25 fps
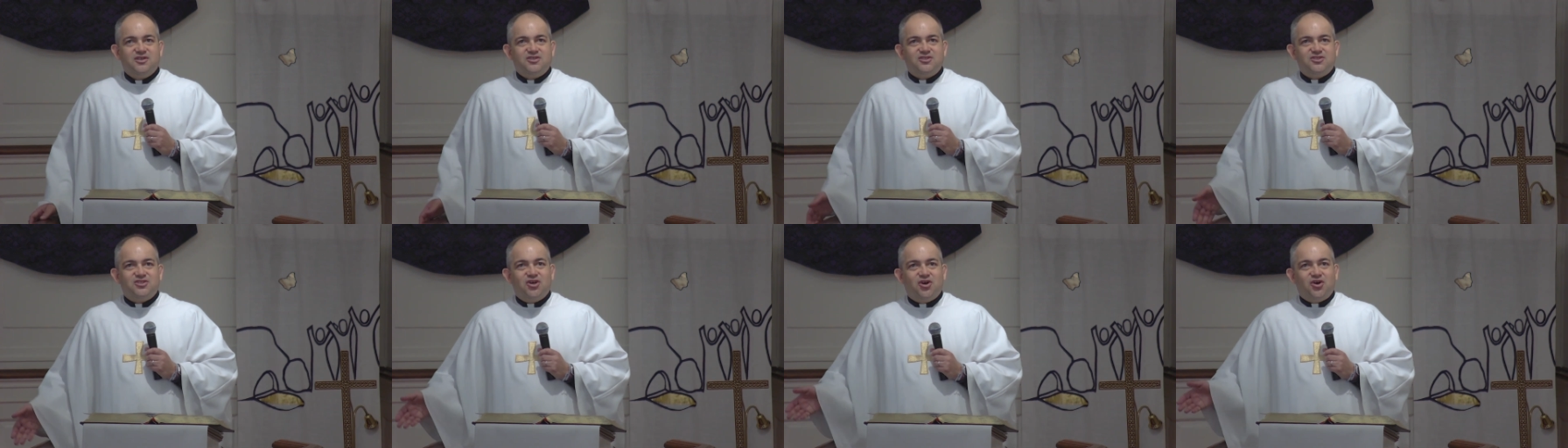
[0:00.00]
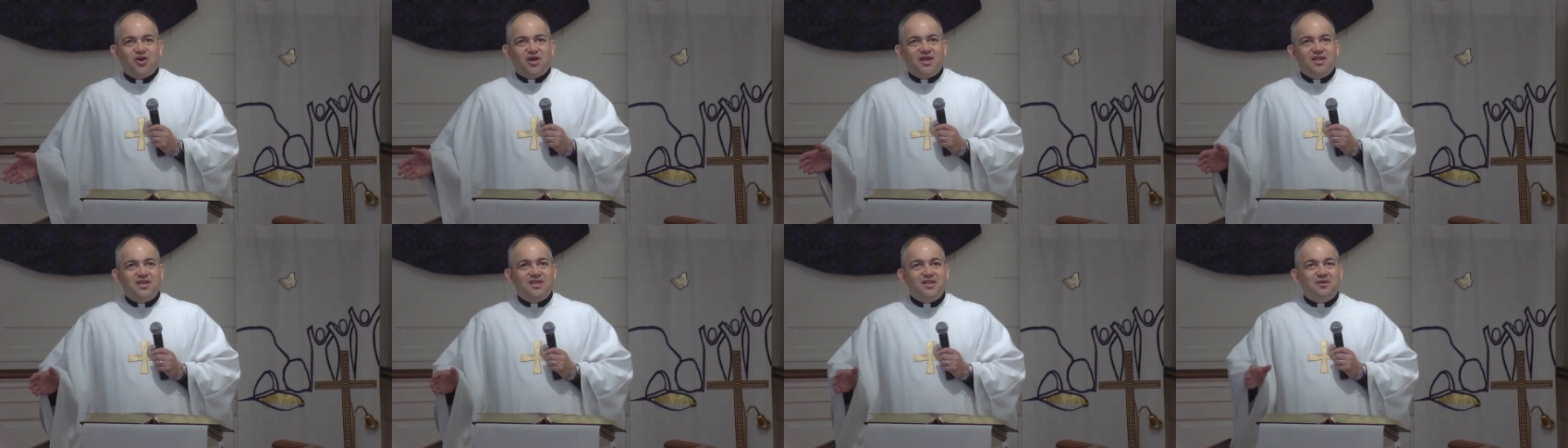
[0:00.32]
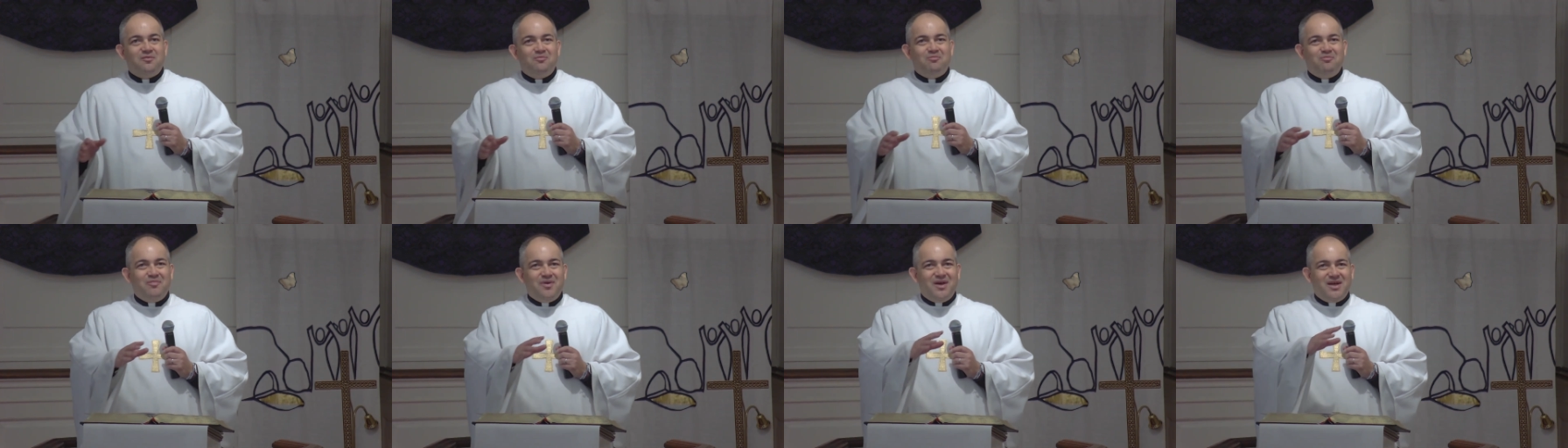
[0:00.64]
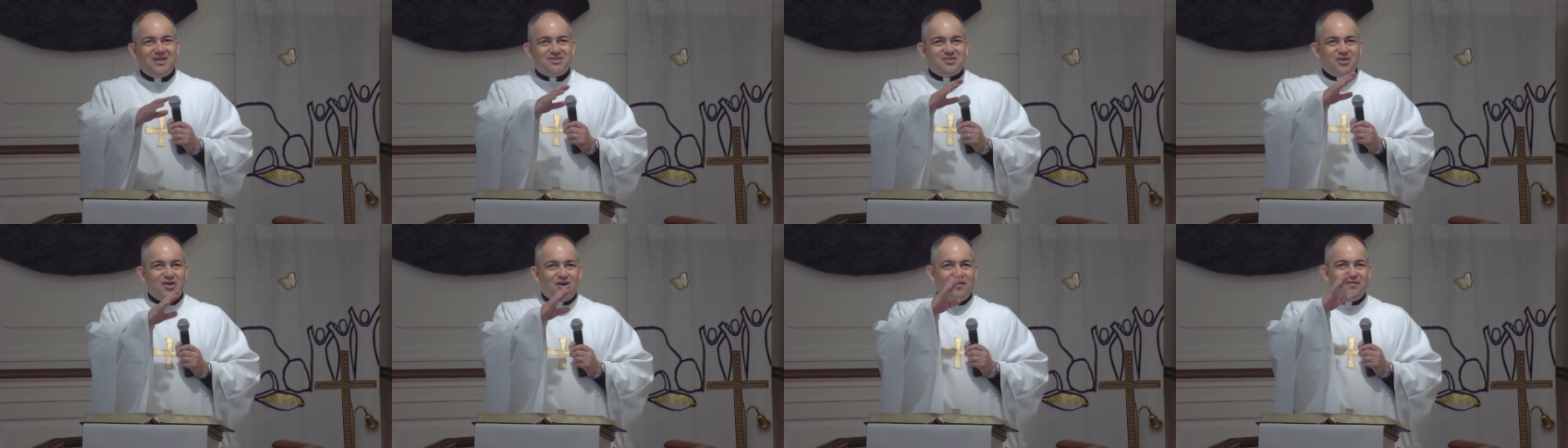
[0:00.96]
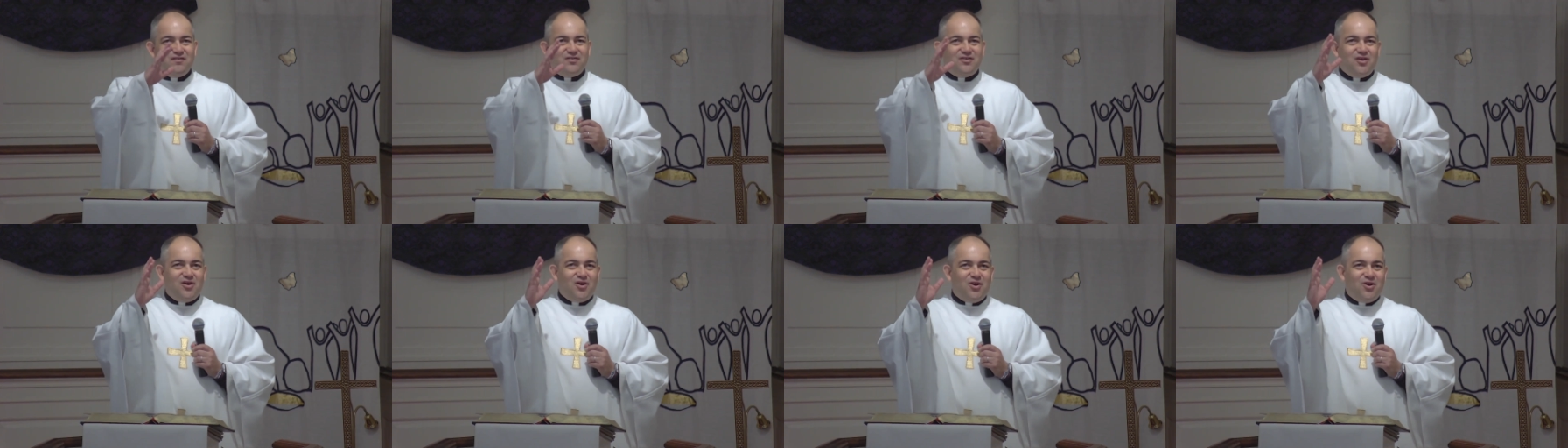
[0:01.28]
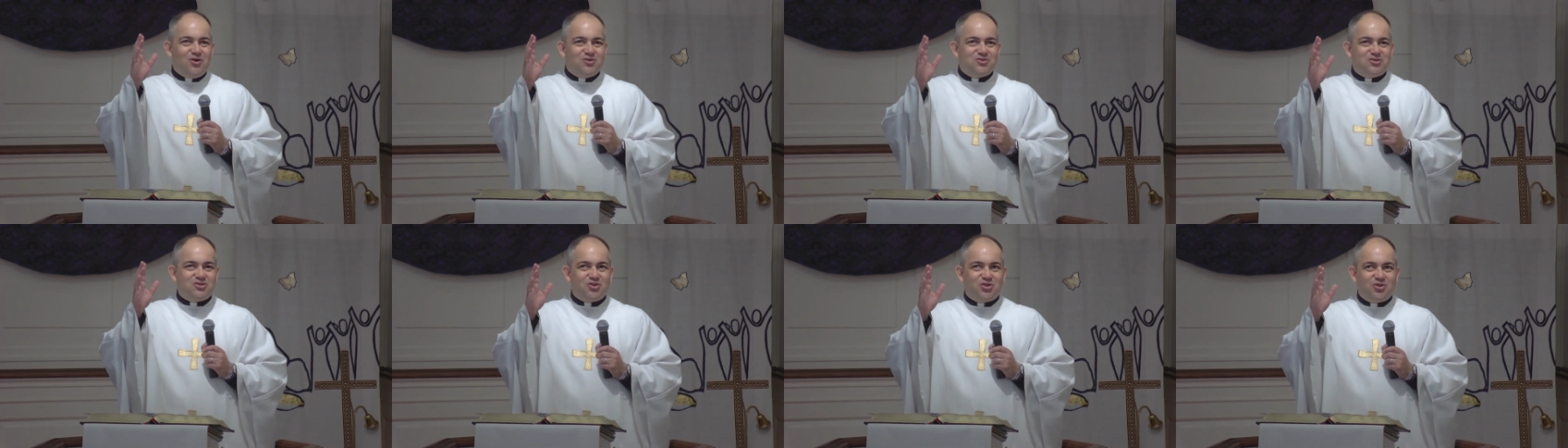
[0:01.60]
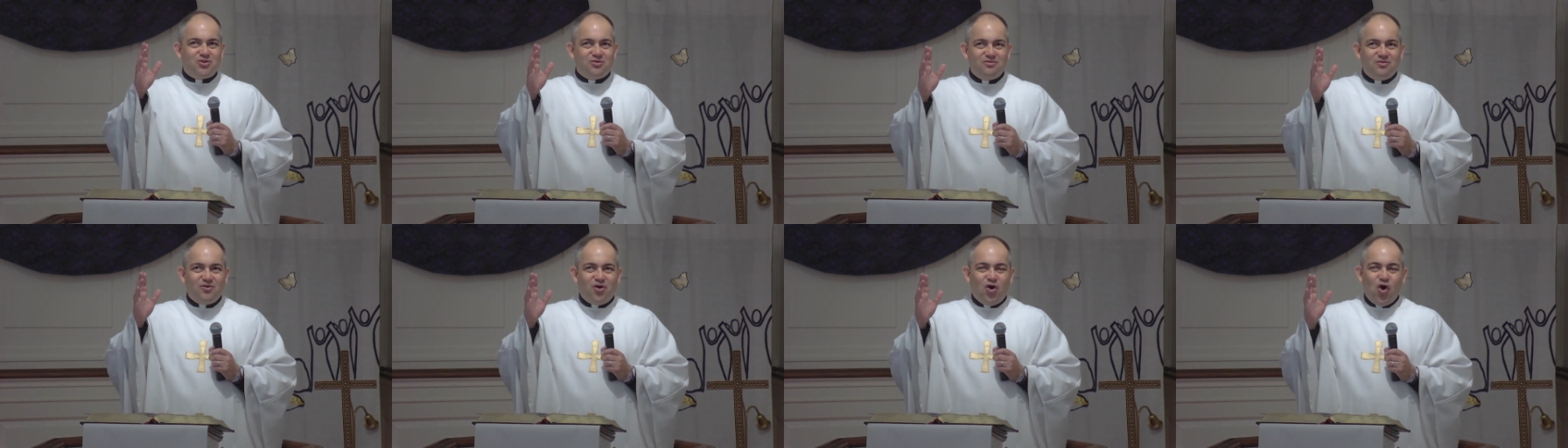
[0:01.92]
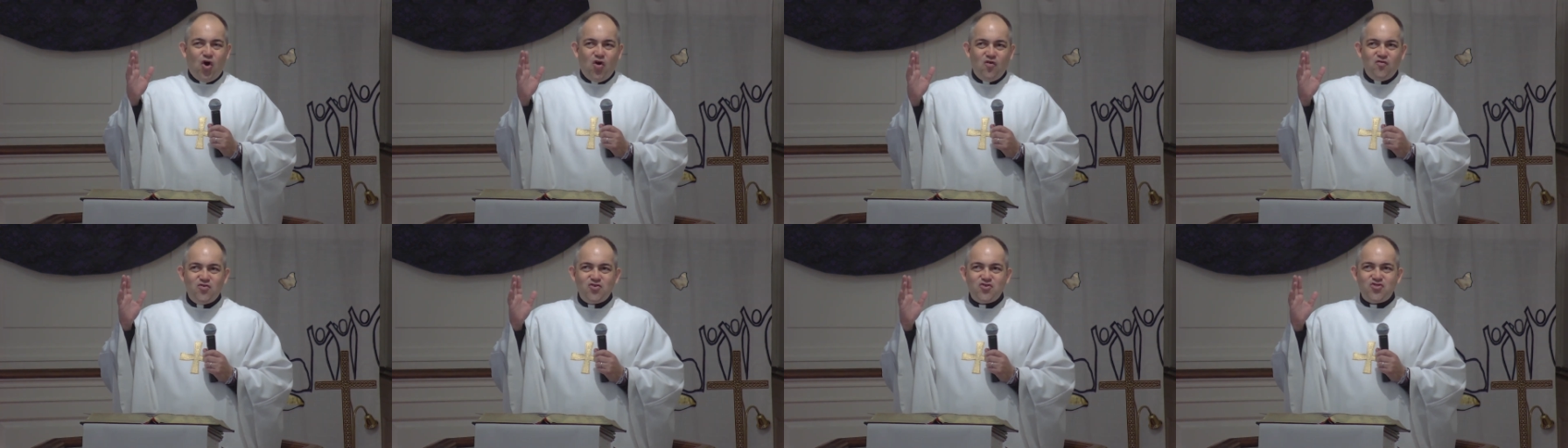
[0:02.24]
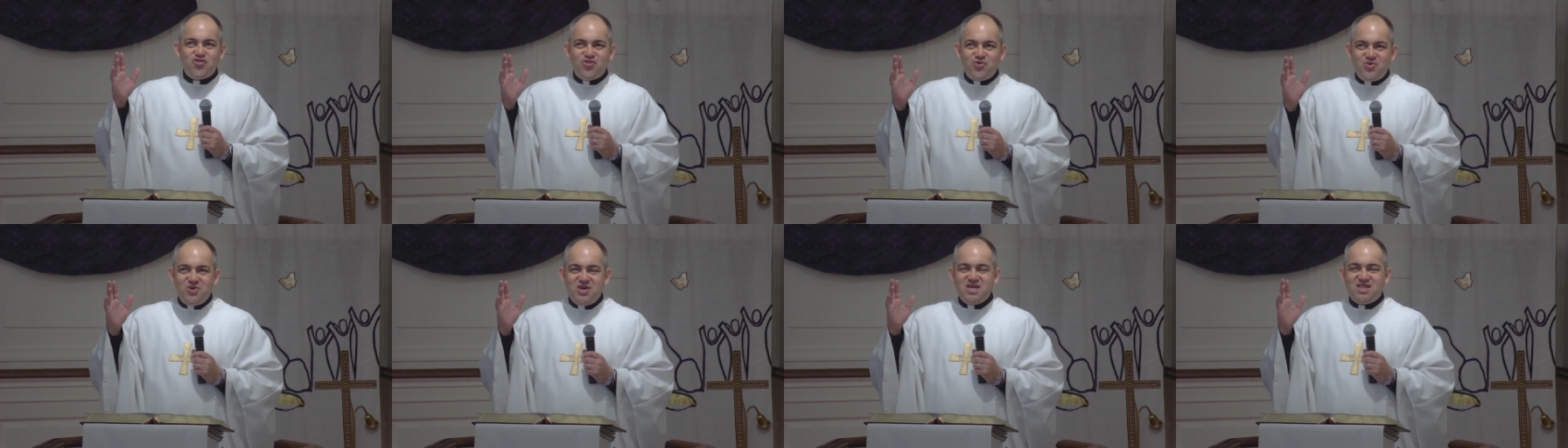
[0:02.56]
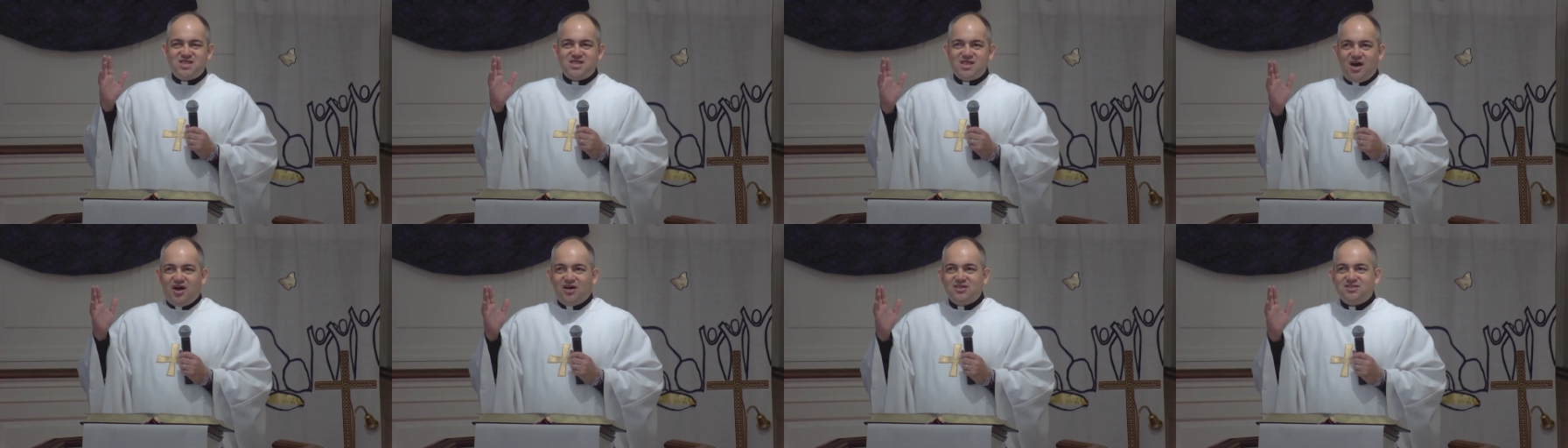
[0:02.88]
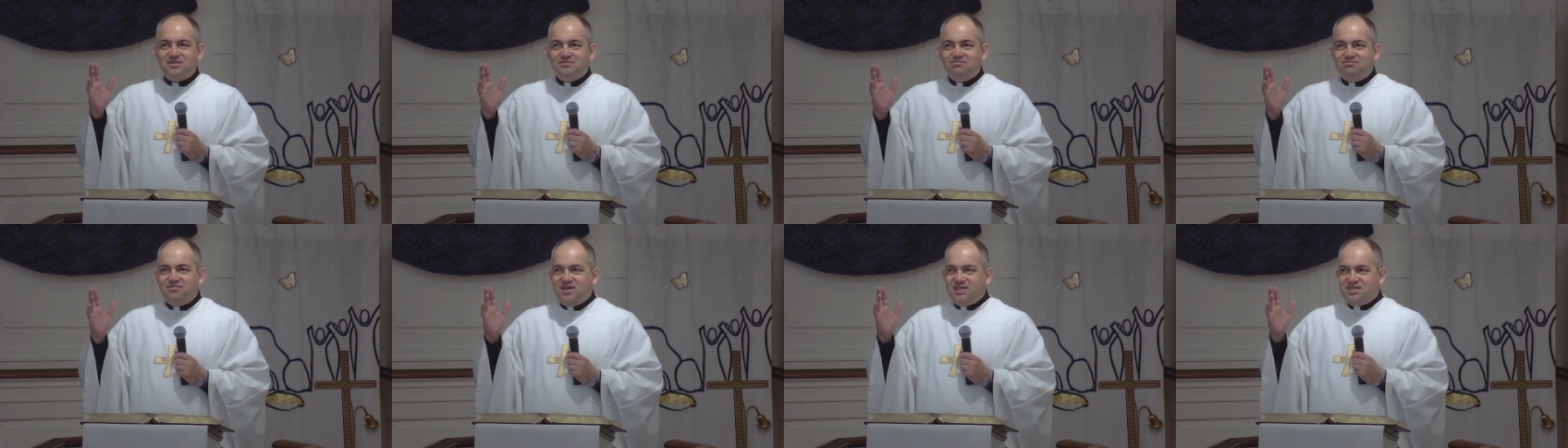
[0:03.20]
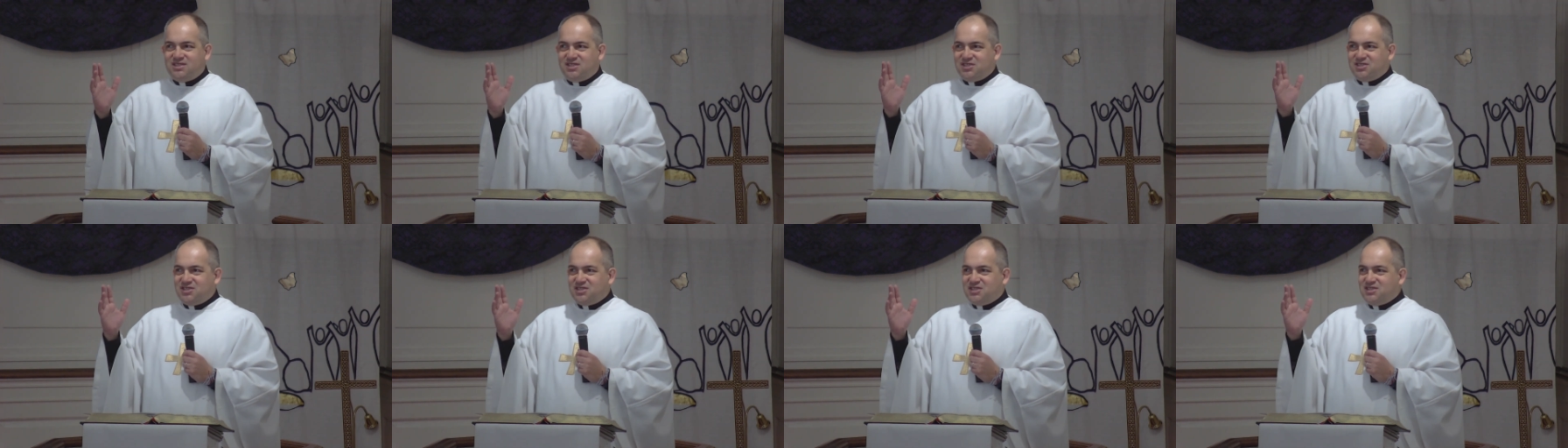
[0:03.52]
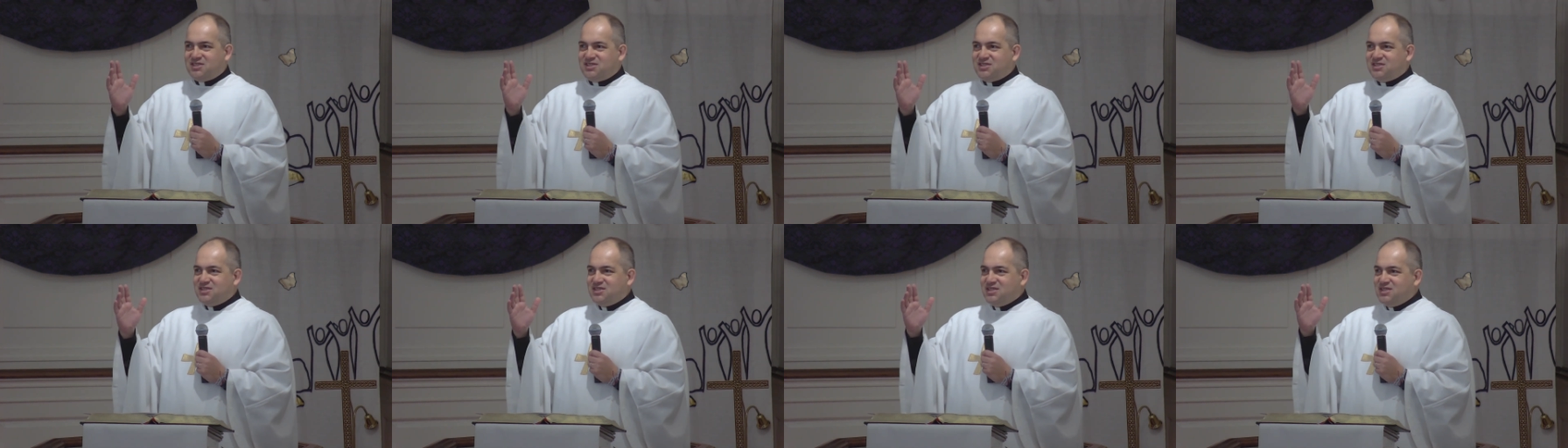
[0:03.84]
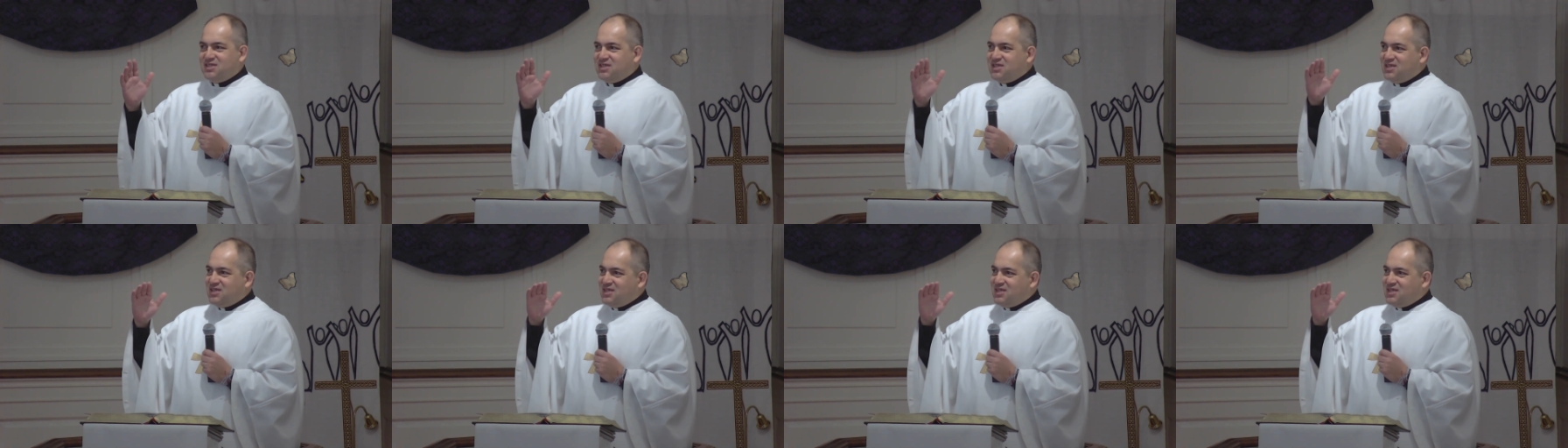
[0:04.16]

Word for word: So in the midst of those over 3,000 messages,